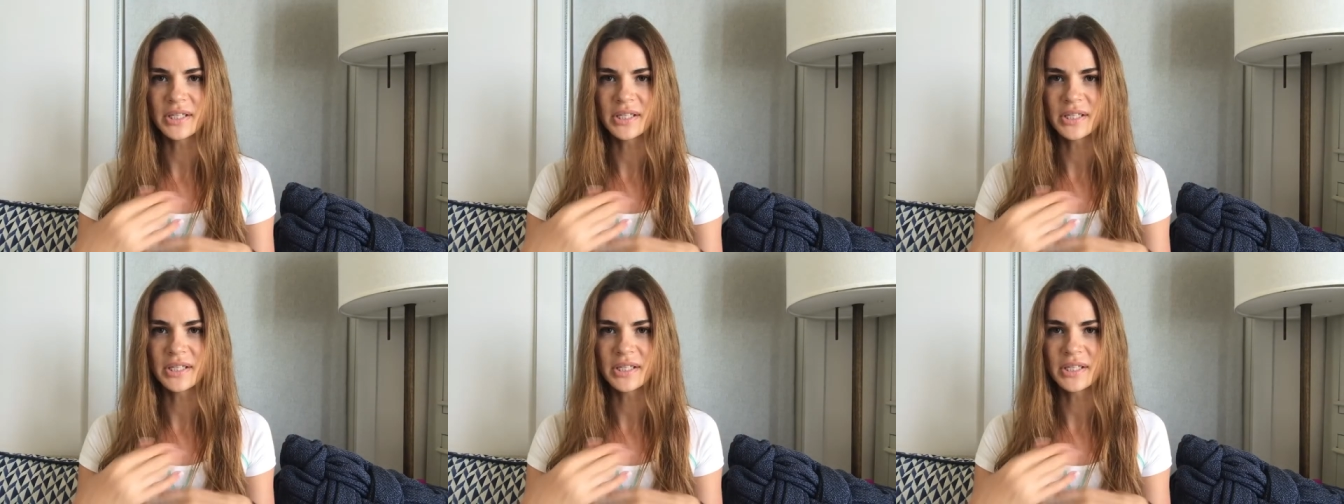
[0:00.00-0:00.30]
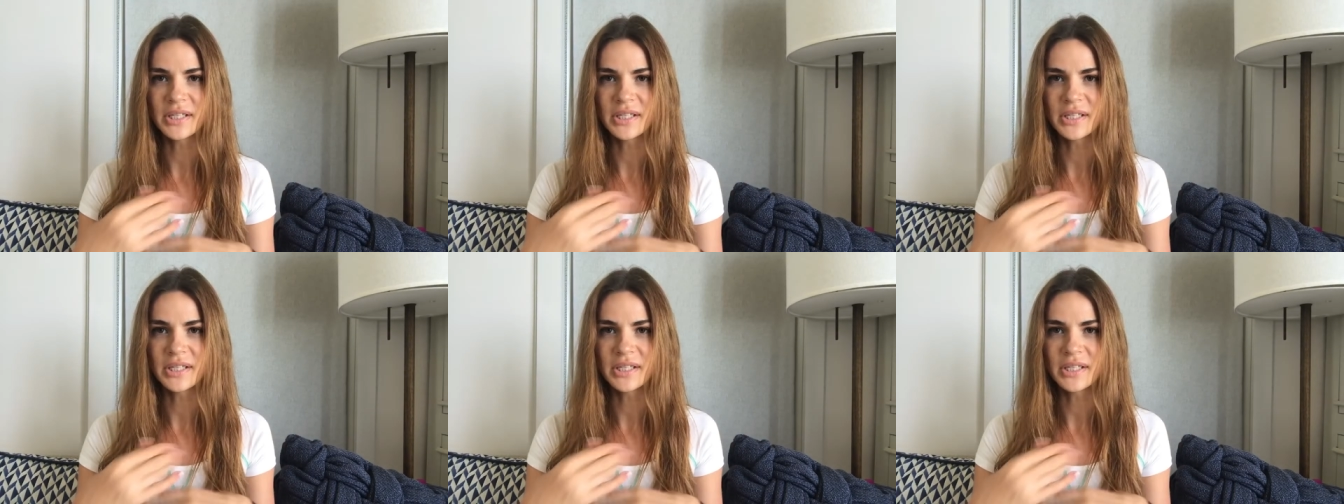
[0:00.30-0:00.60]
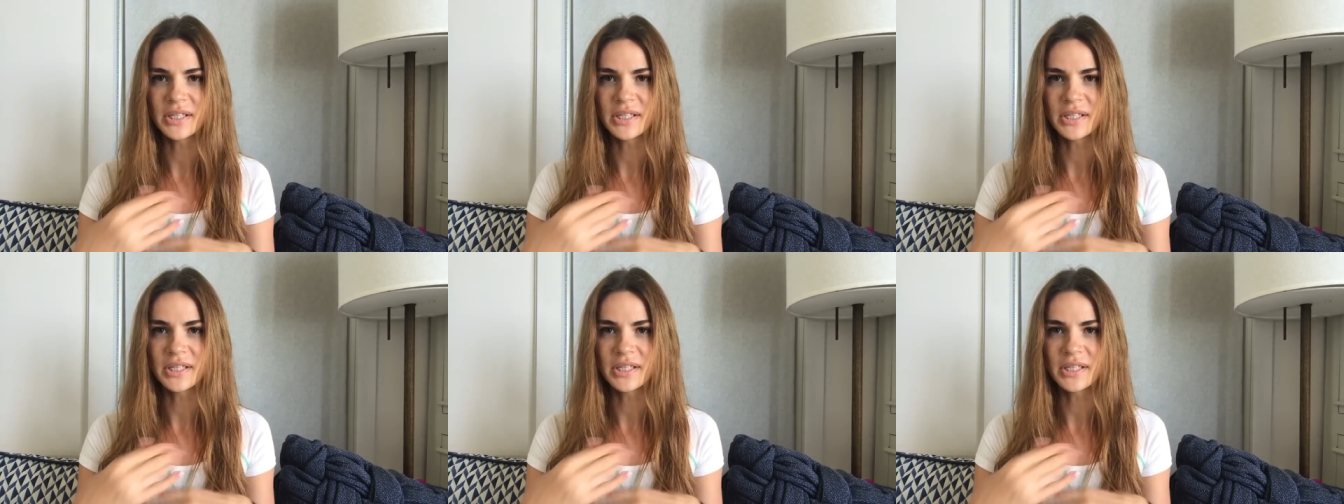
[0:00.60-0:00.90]
of
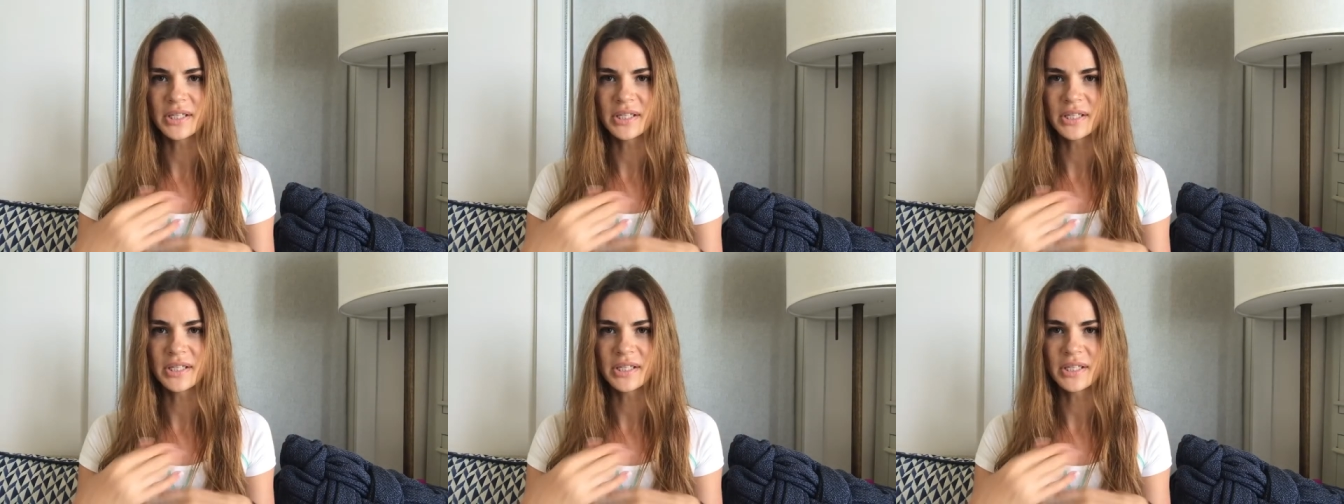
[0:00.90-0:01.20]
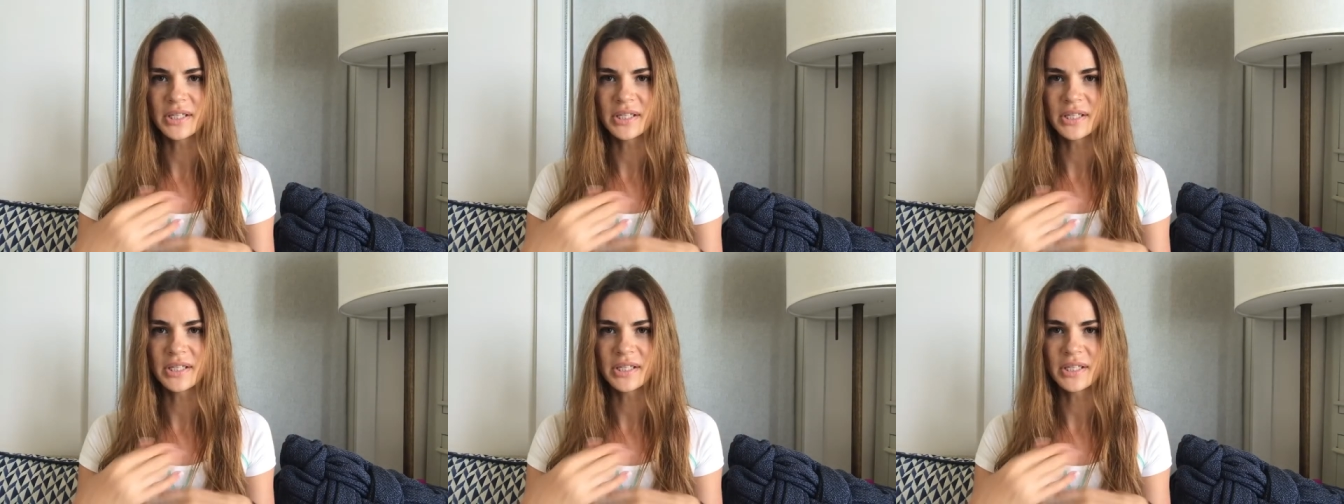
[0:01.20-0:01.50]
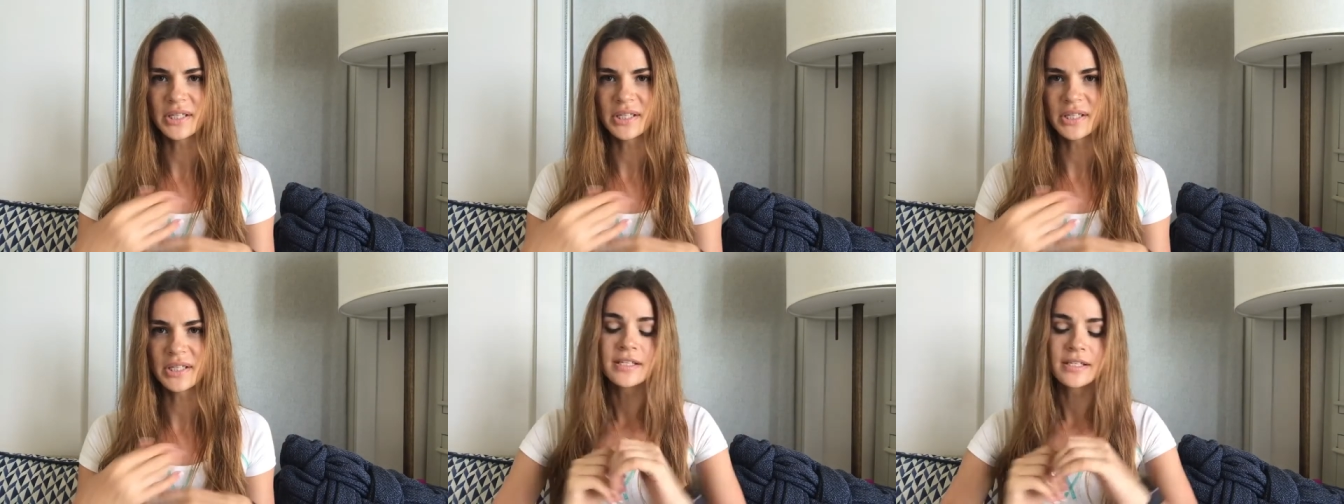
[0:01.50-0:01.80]
small layers.
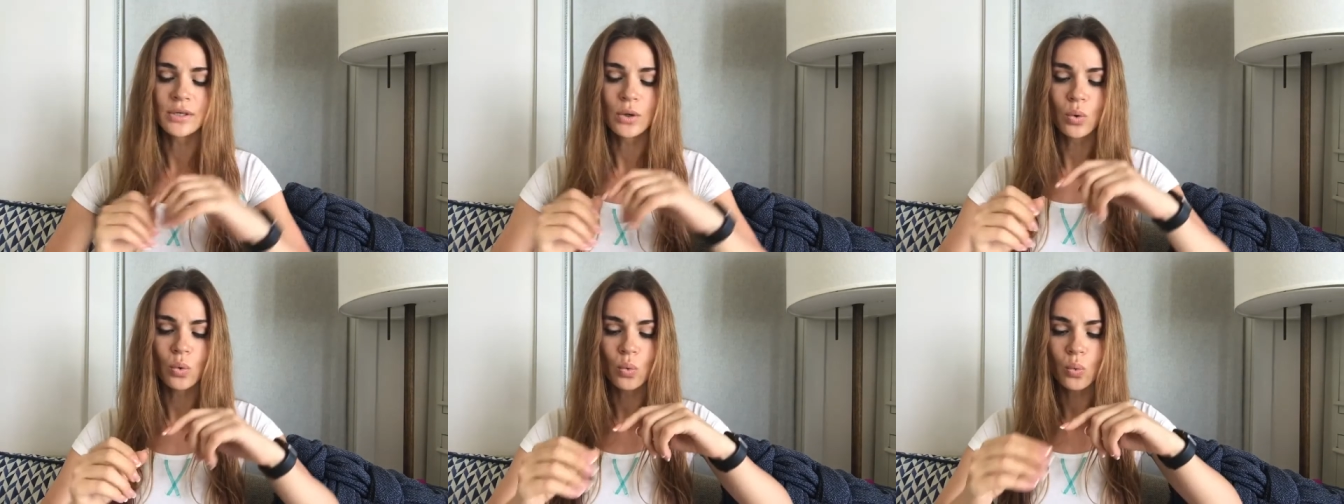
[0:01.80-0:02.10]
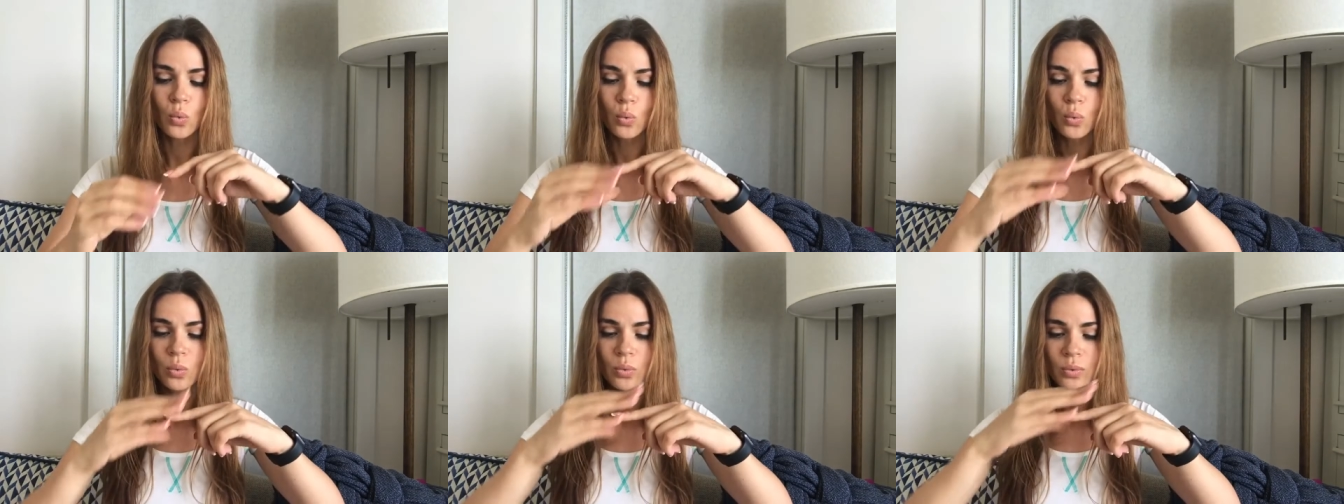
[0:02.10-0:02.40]
So